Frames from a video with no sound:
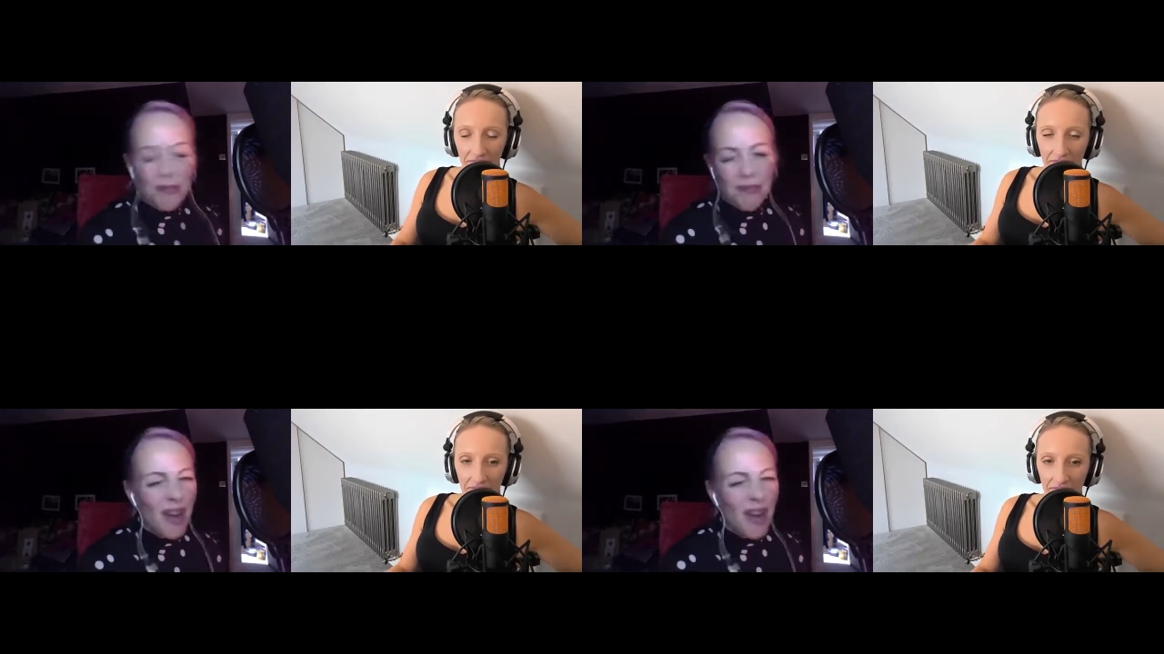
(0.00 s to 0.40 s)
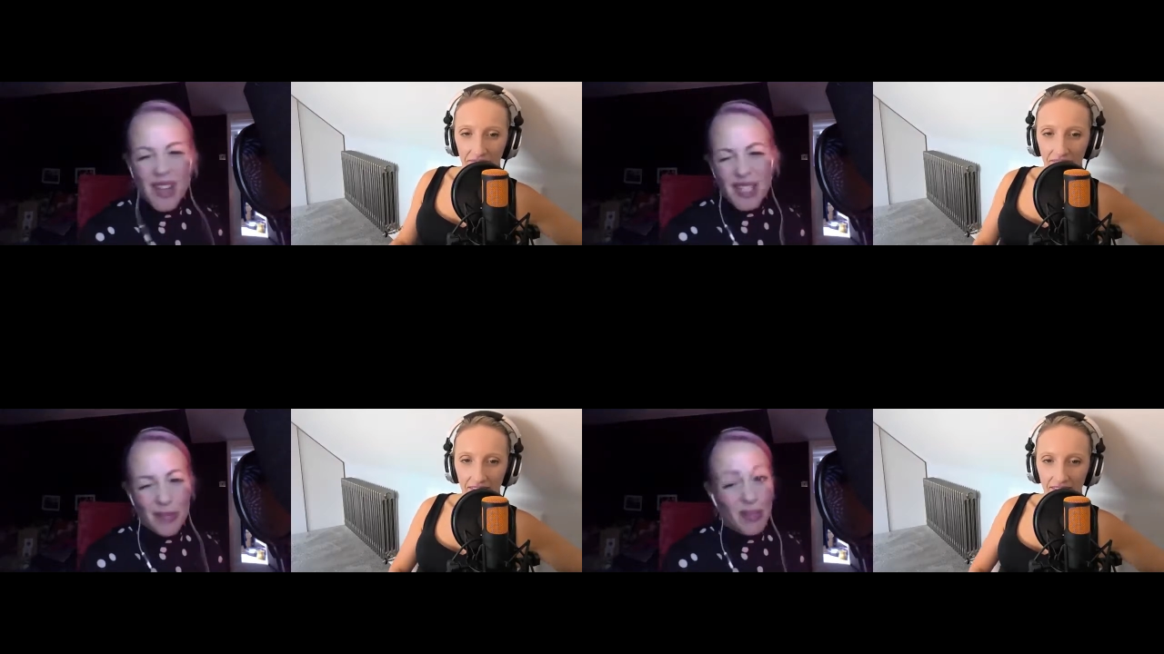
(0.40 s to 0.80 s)
Speaker 1: my
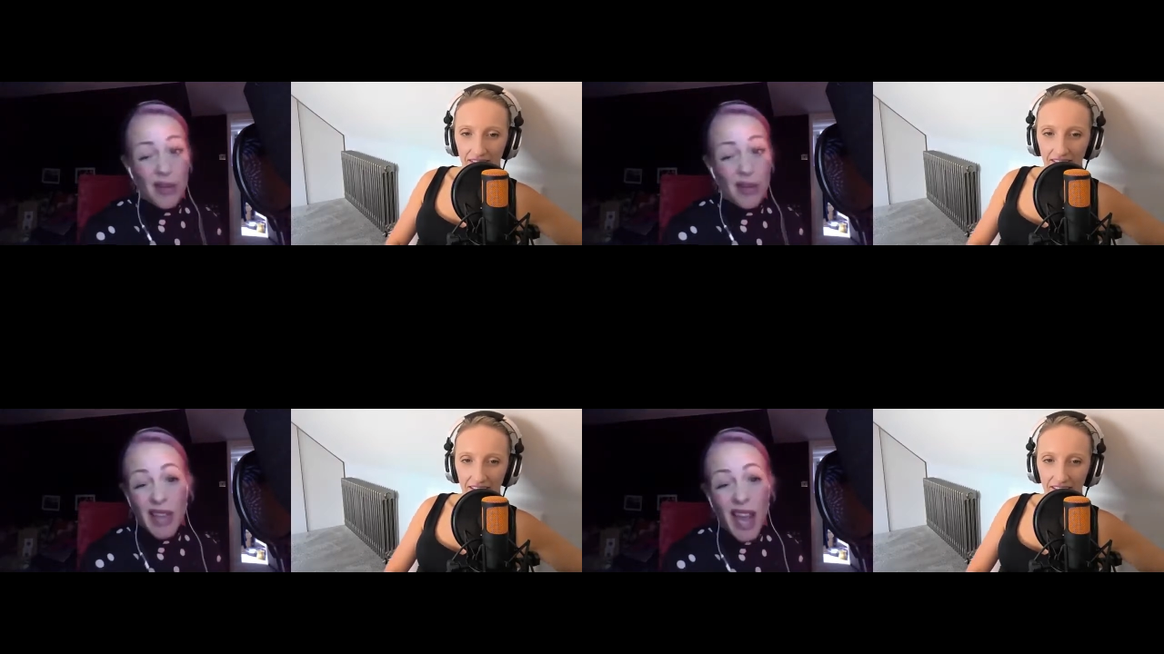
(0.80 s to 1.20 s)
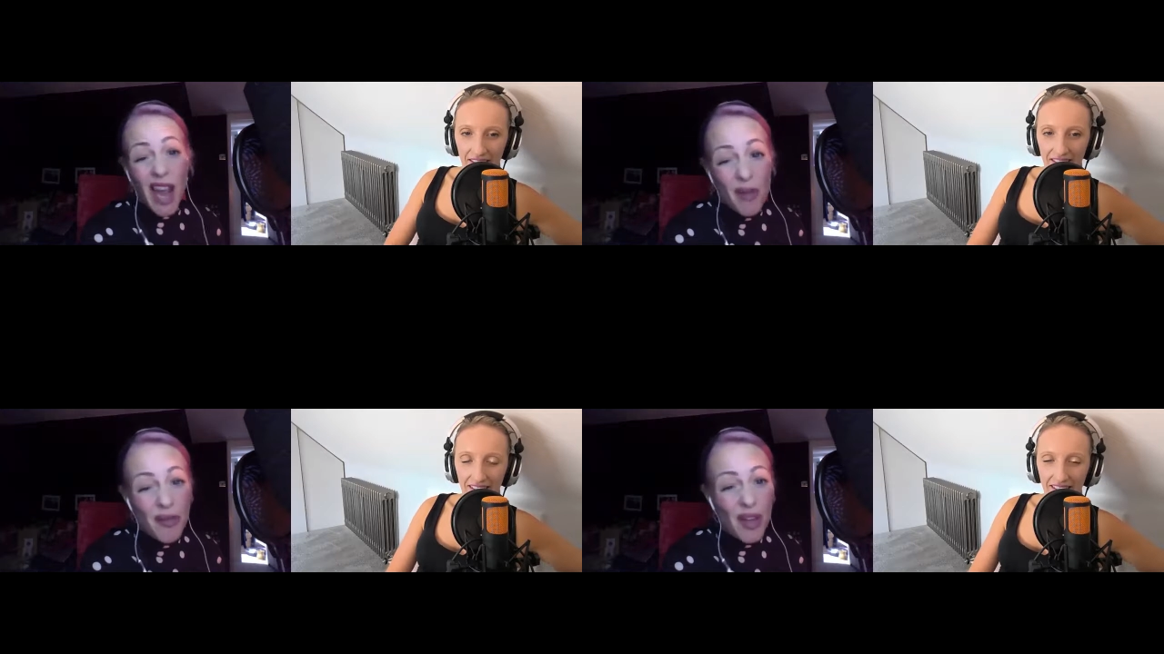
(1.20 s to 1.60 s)
customers don't
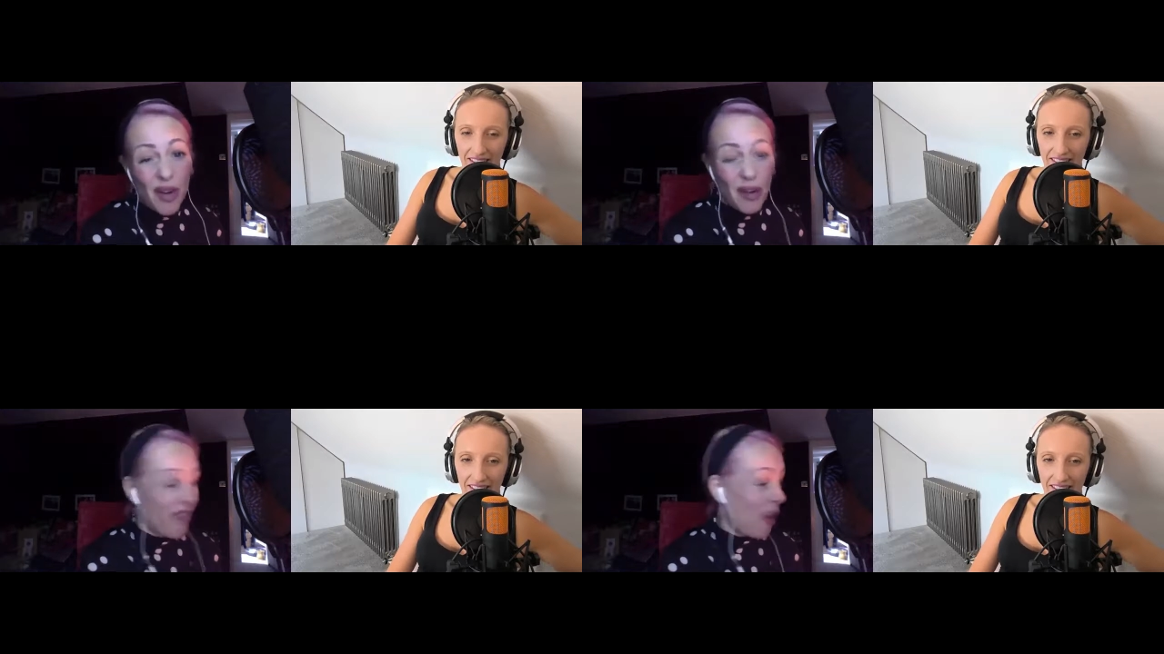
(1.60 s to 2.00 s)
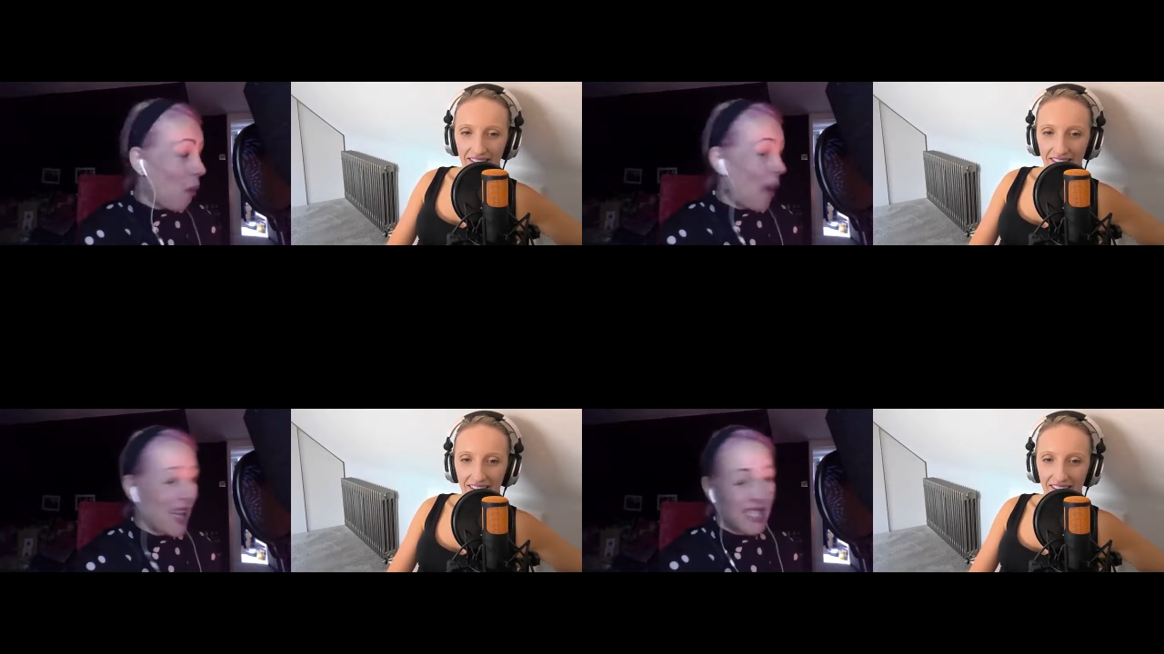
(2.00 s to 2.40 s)
care if they don't get their
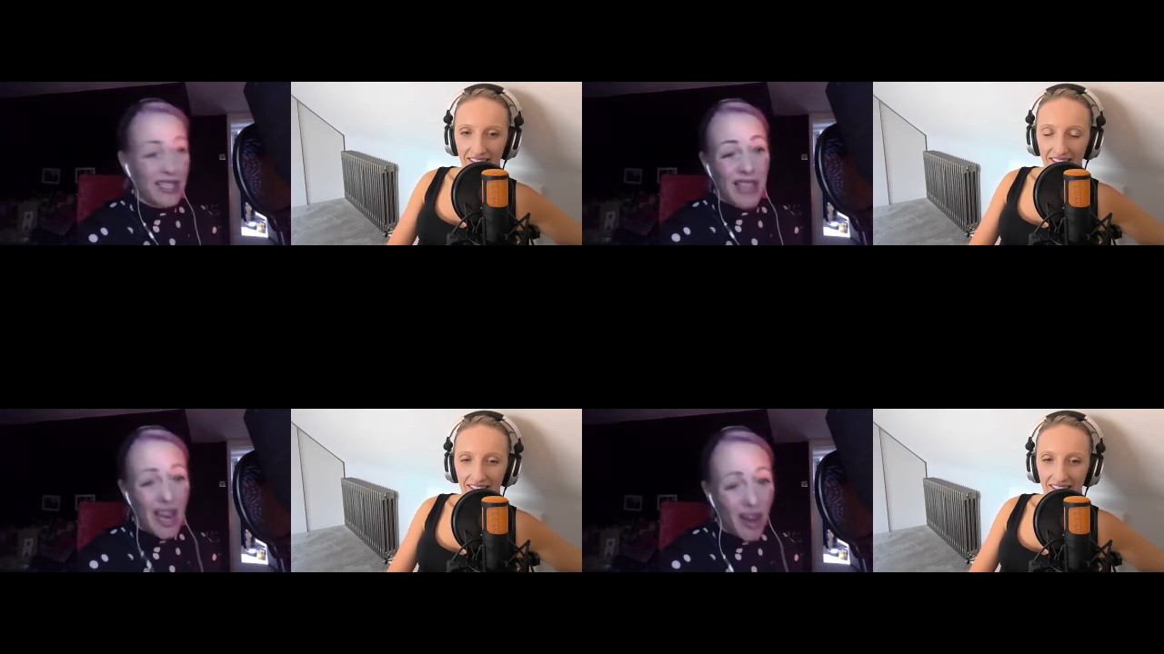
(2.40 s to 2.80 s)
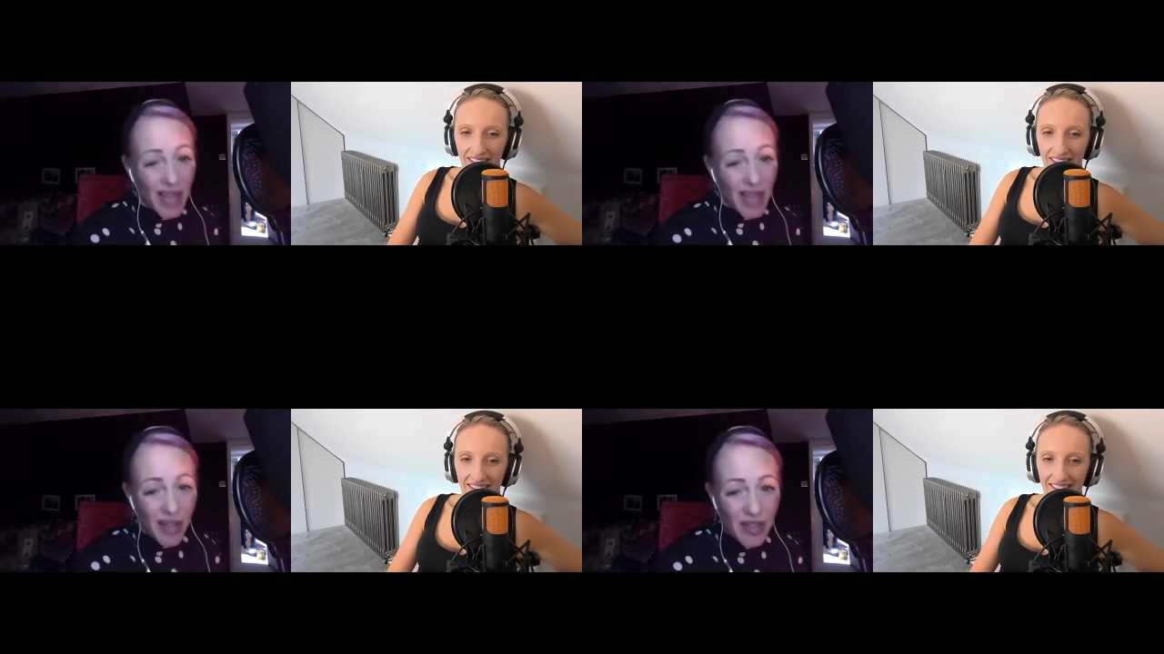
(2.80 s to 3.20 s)
wax the day I
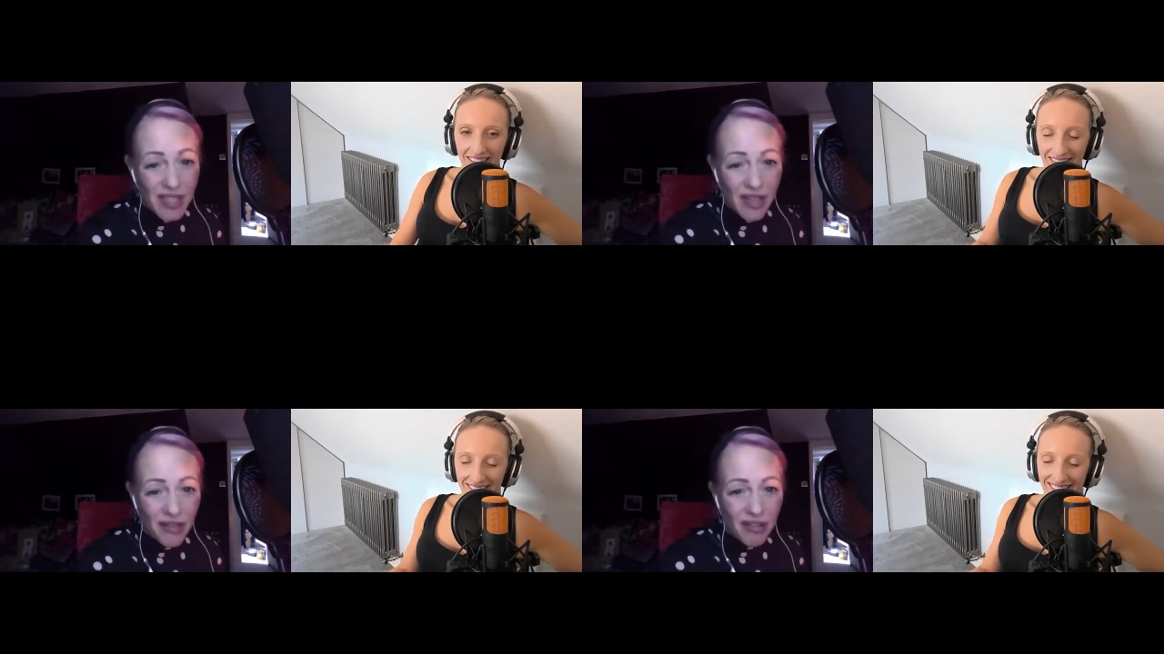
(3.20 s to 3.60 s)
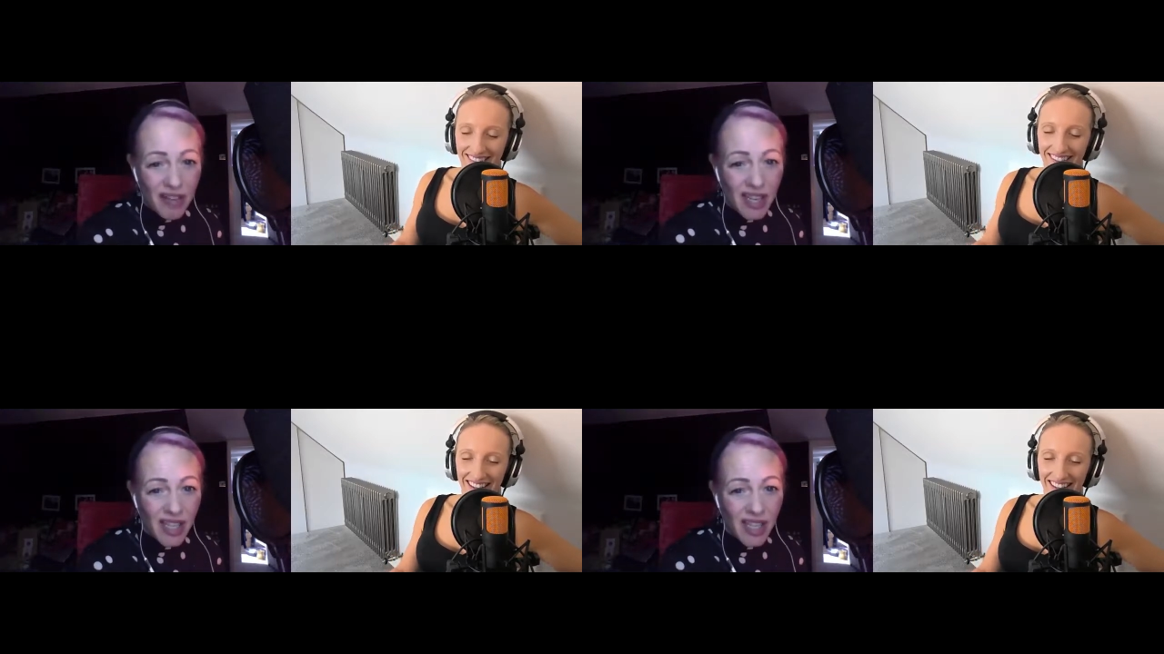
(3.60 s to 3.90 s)
get the delivery.